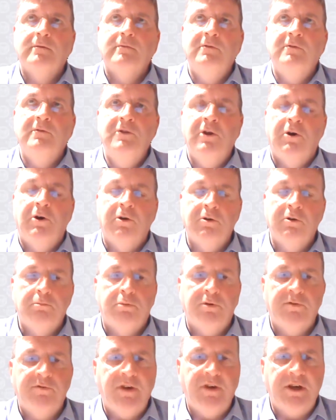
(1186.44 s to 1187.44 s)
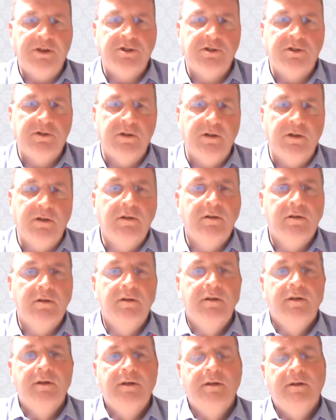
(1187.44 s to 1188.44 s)
non-professional
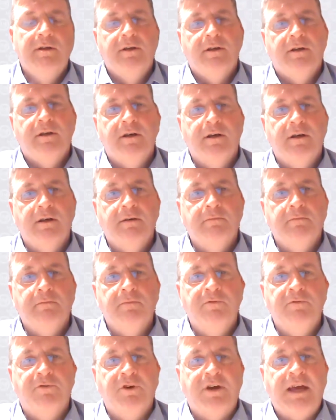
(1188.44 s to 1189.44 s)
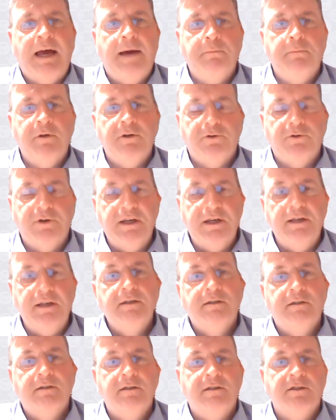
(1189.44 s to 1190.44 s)
vocabulary
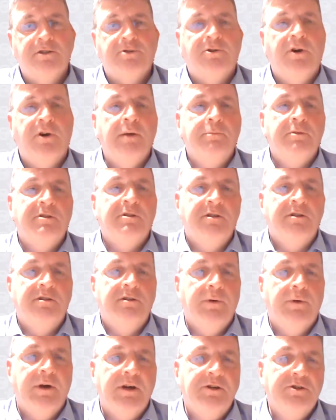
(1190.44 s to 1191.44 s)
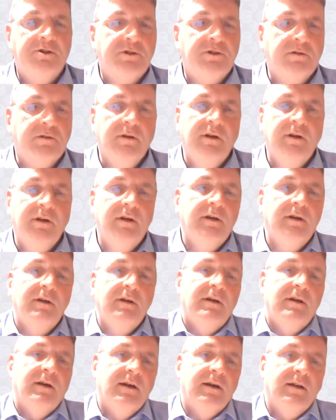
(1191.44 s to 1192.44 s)
to describe a situation.
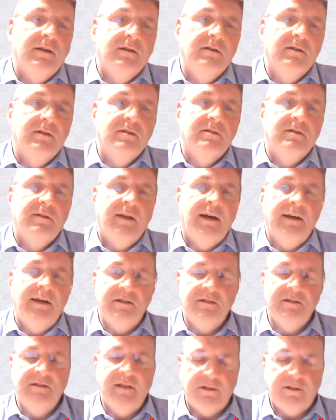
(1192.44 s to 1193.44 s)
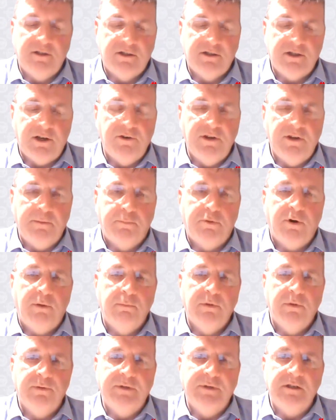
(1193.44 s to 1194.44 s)
And that isn't necessarily a
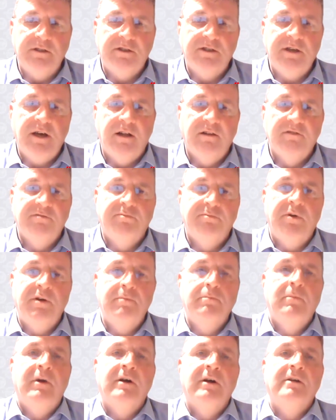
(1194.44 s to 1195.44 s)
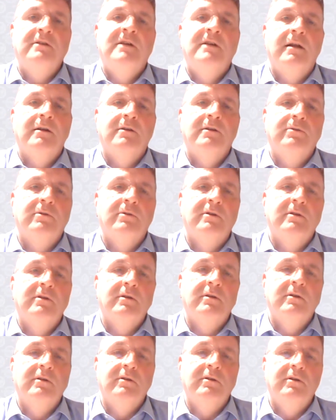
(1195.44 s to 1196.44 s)
problem in itself, but it might tell you
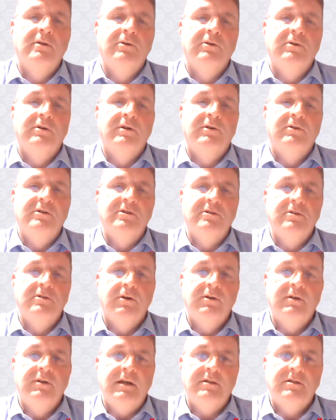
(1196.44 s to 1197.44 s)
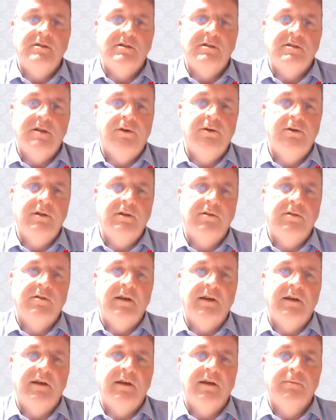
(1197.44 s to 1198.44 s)
that the learner is not necessarily
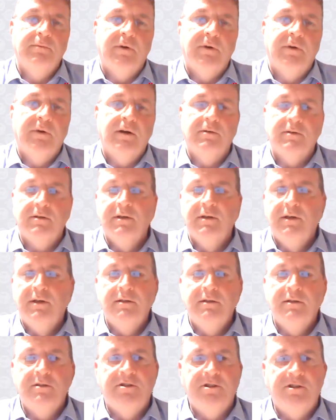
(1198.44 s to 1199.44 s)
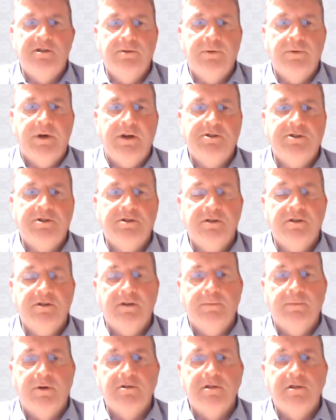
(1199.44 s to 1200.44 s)
thinking about the situation in the
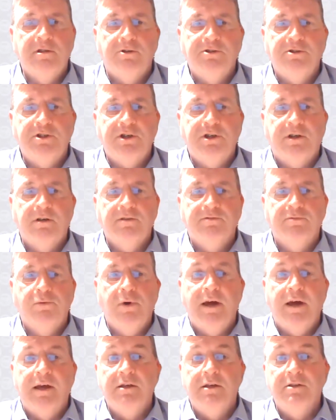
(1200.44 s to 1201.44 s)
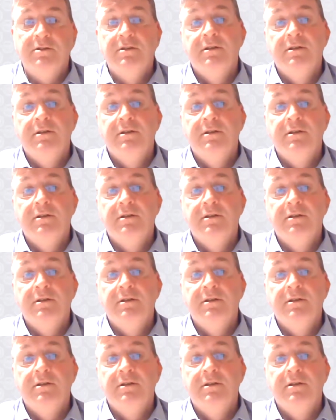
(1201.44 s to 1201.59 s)
most logical of ways.